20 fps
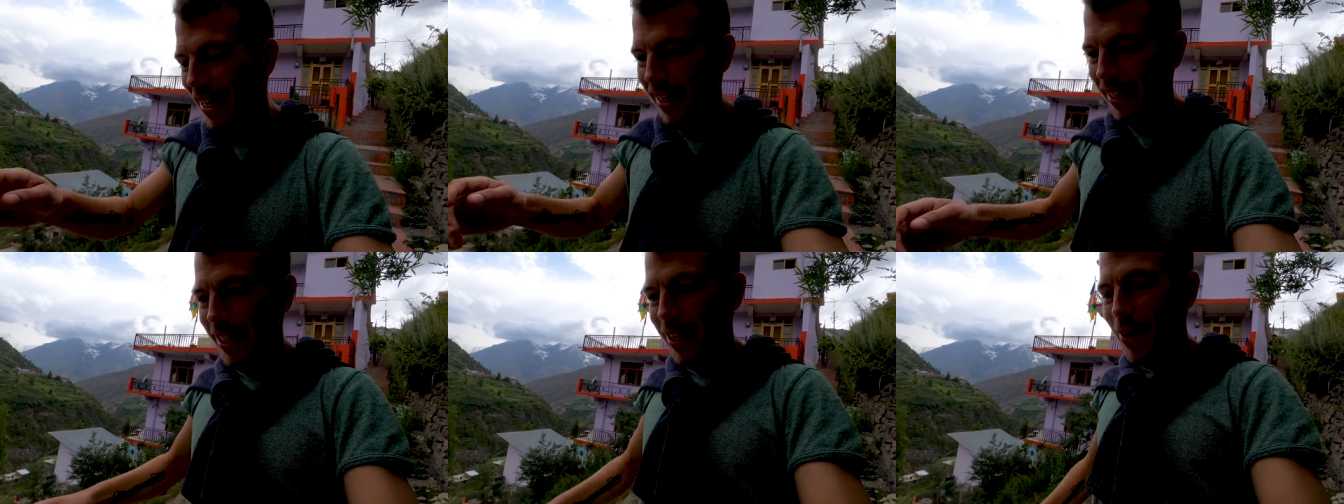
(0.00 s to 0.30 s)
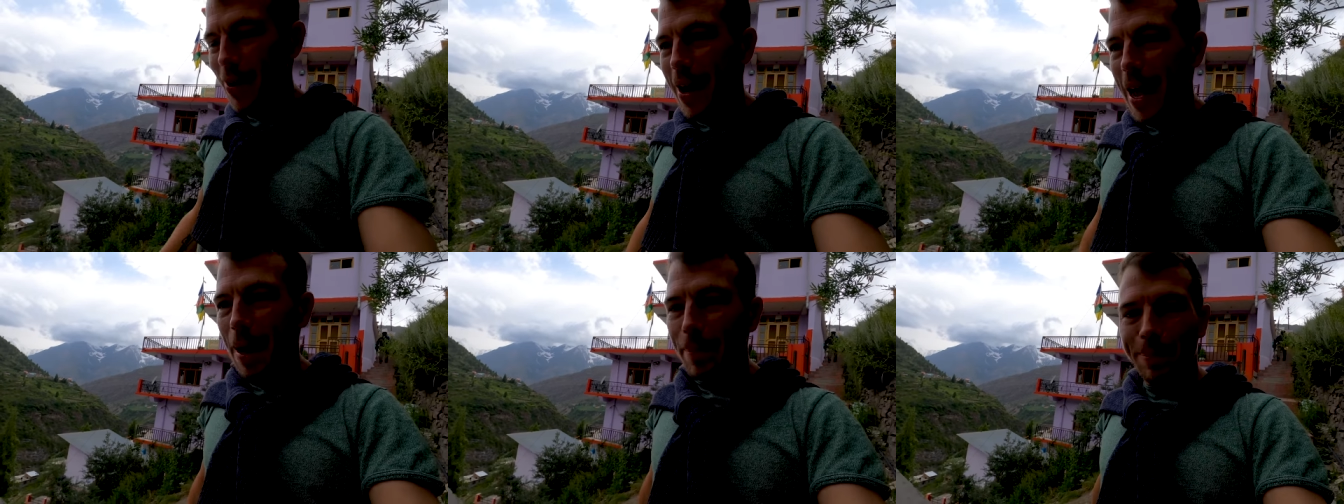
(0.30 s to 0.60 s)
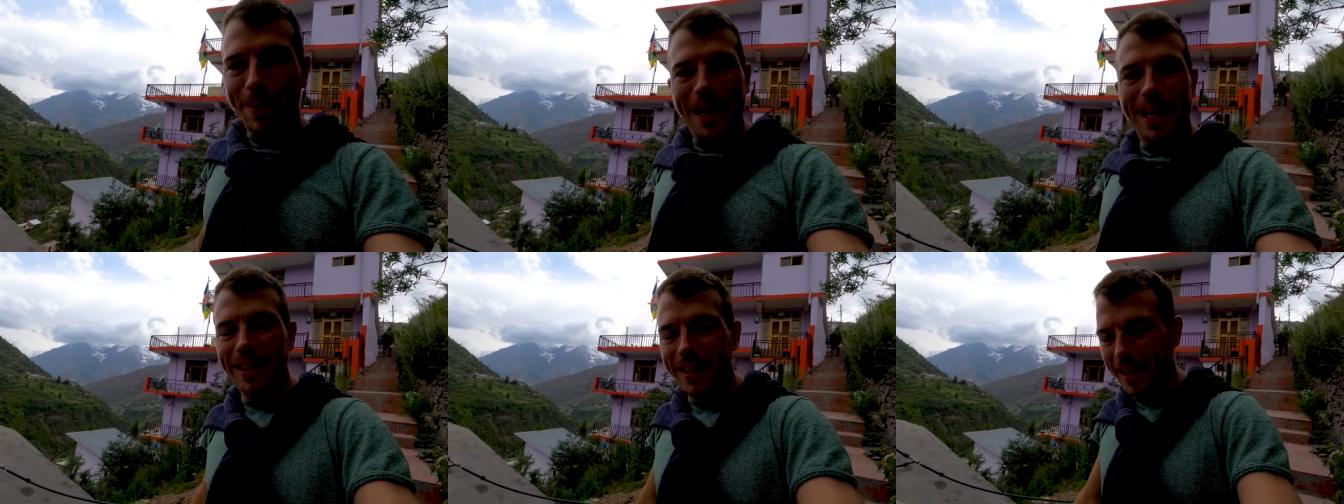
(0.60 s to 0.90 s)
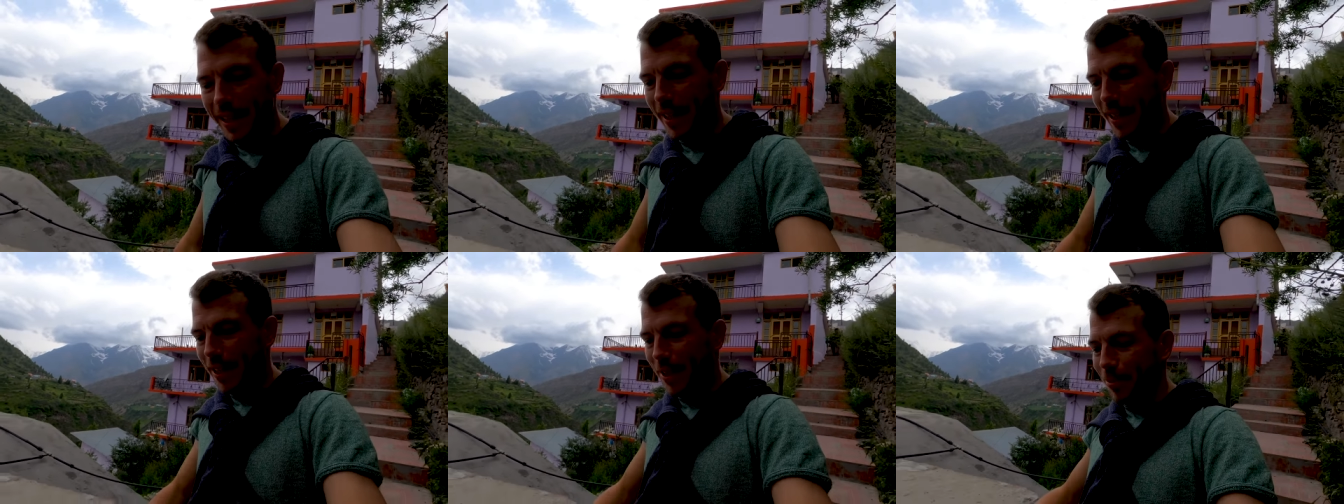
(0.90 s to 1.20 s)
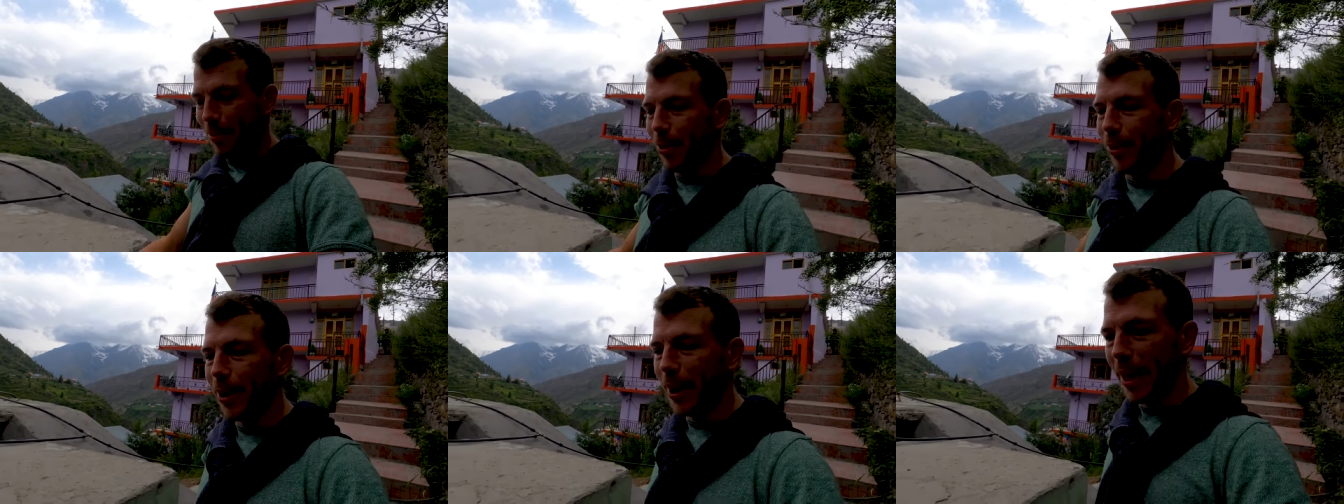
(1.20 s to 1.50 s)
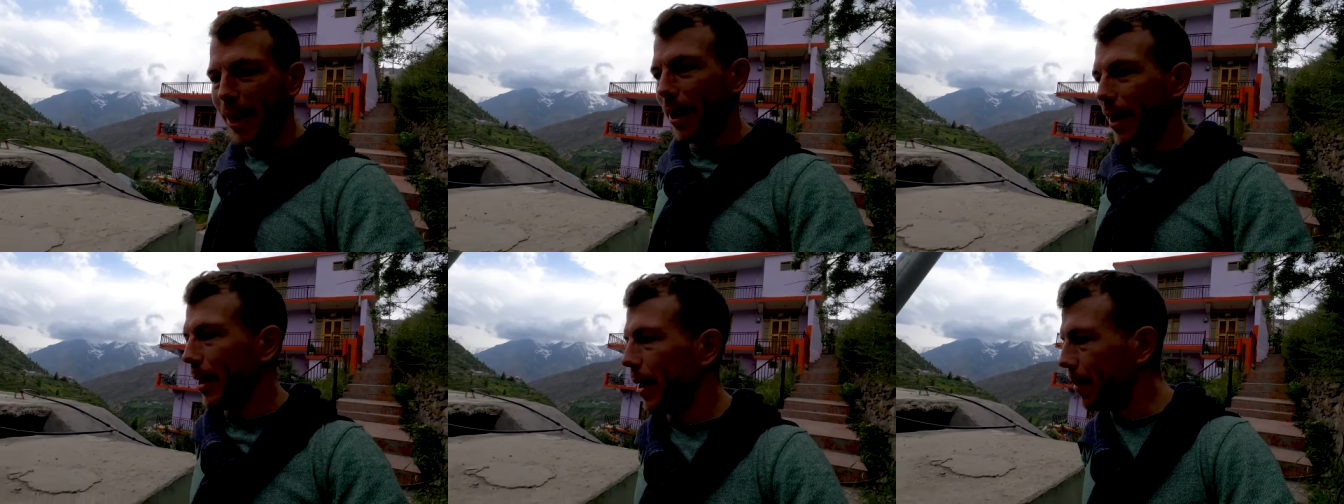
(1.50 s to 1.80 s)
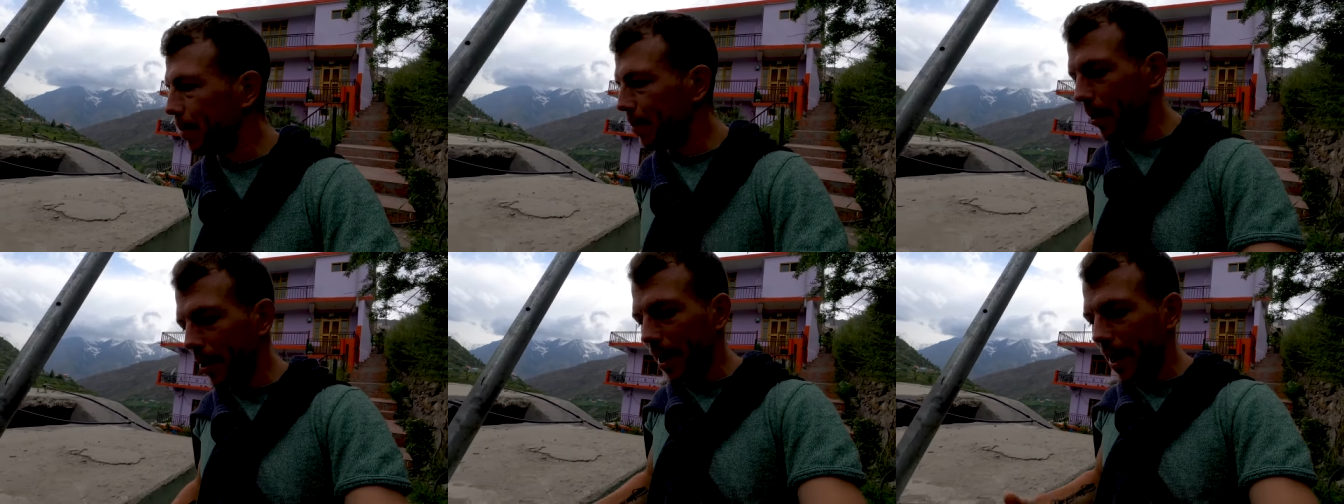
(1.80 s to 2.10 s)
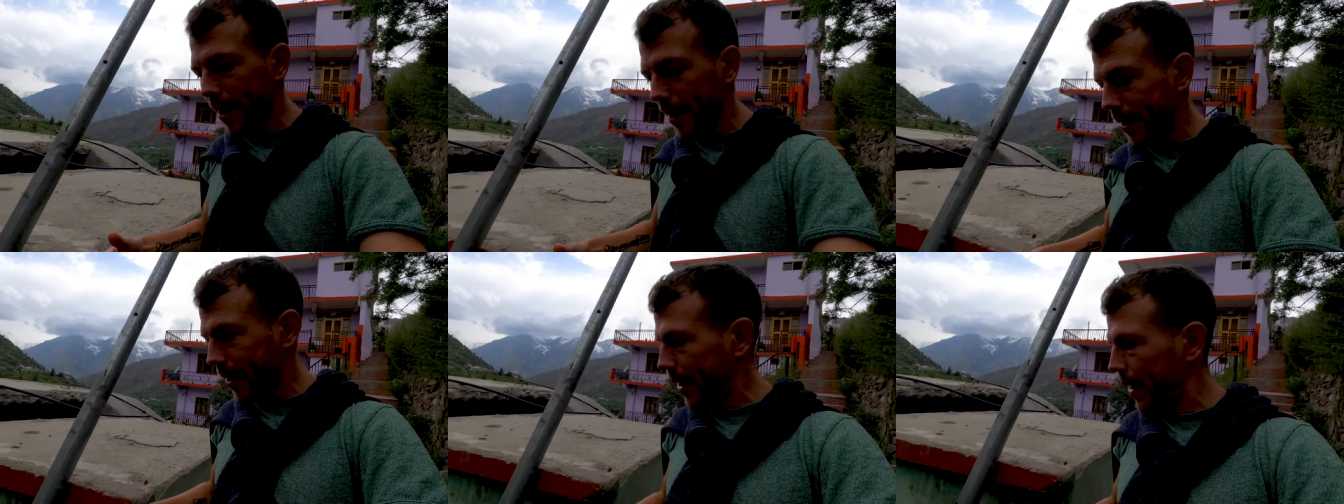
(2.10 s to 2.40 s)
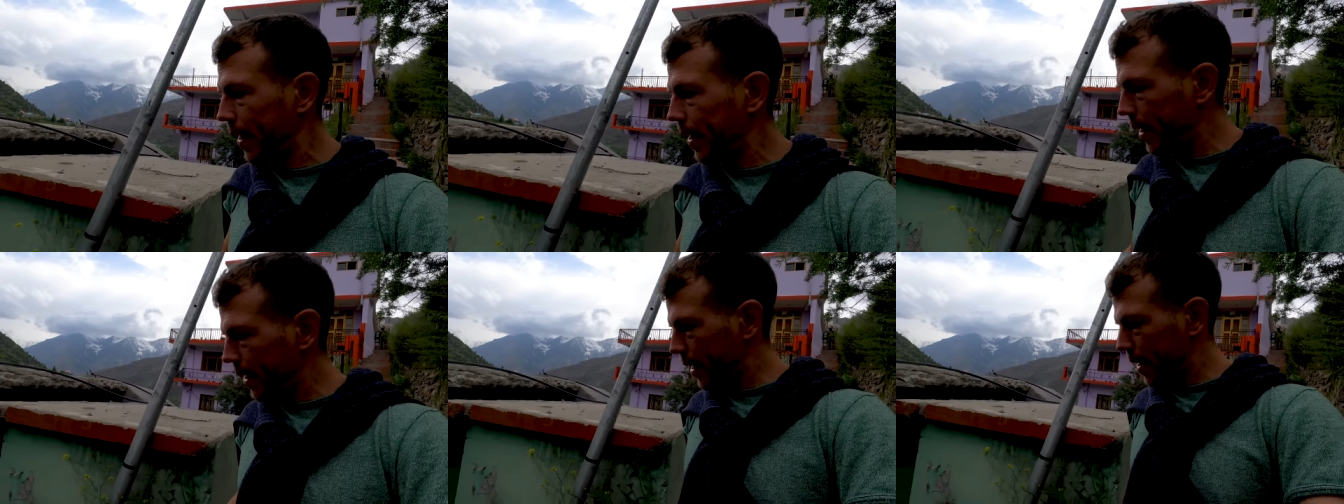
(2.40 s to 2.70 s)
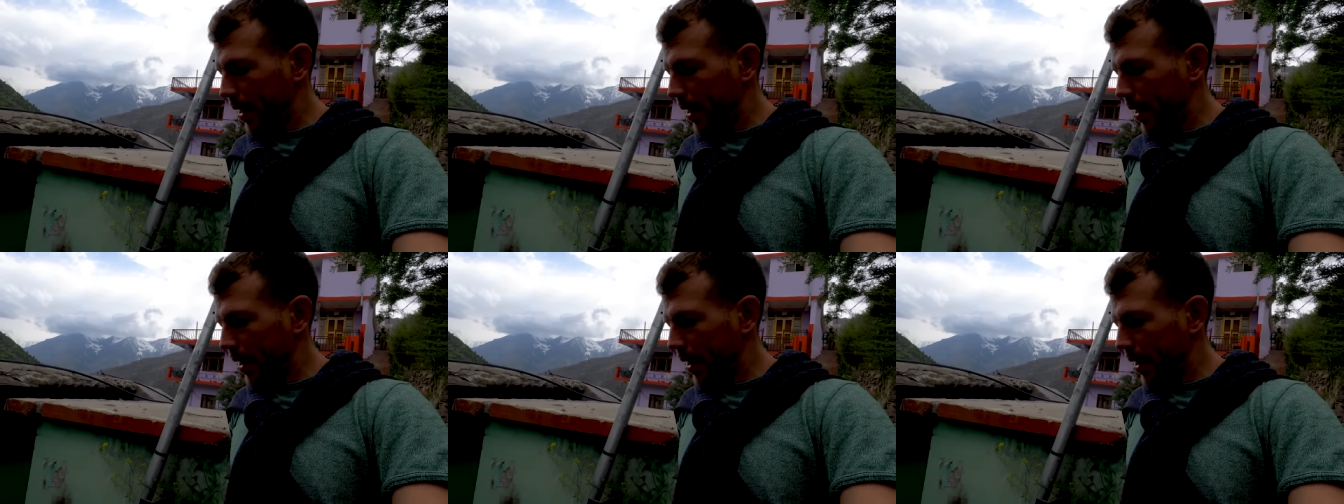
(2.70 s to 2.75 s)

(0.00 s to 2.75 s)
I know Apka Din is more polite.